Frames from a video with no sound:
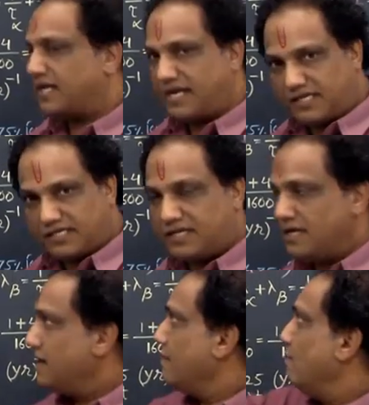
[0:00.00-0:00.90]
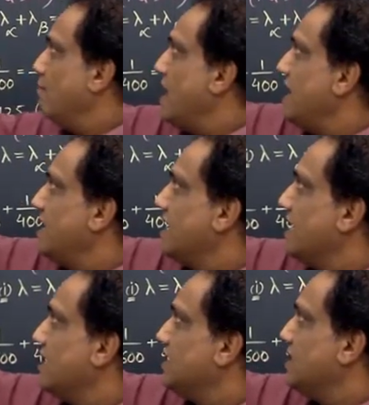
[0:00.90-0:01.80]
correct?
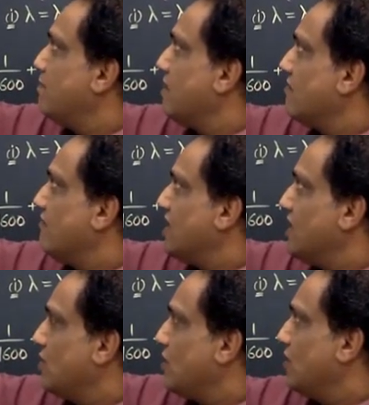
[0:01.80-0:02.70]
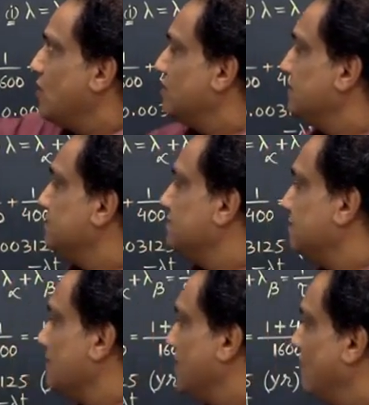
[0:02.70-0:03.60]
Binding energy per one nucleon
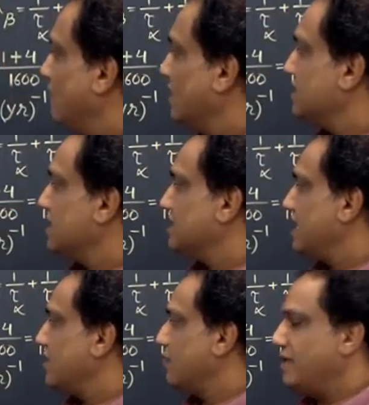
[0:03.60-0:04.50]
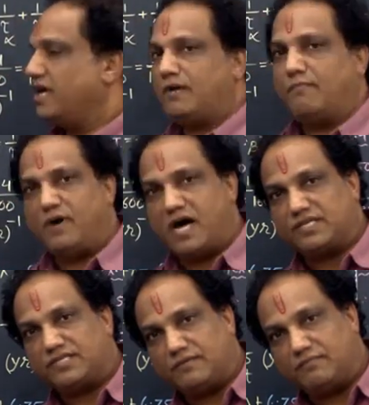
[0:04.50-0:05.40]
versus atomic
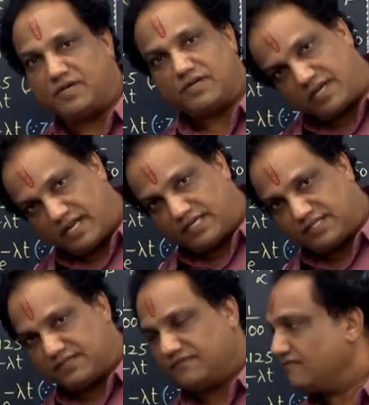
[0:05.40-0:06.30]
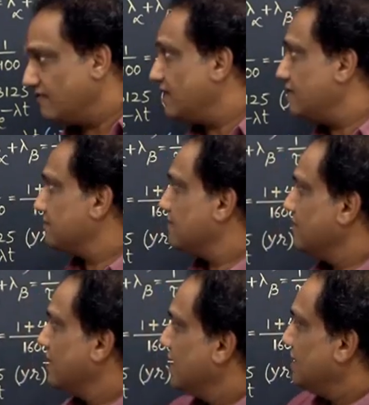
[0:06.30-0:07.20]
mass number, correct? Fine.
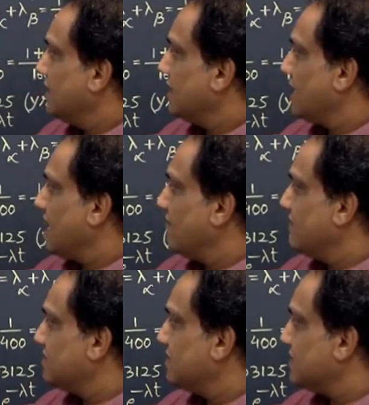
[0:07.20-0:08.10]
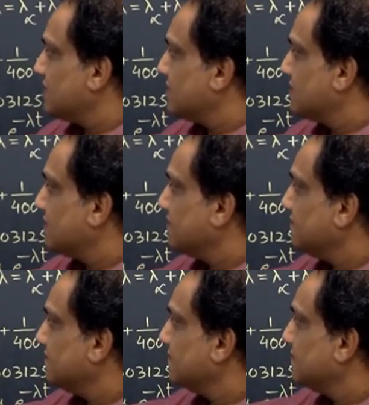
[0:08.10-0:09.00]
The graph is this.
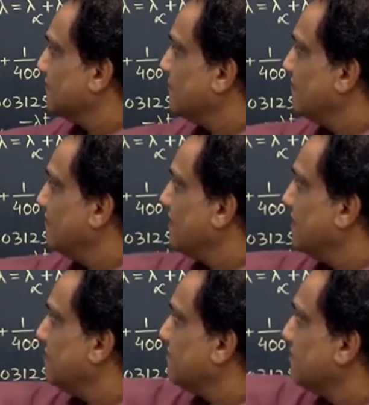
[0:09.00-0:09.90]
Fine.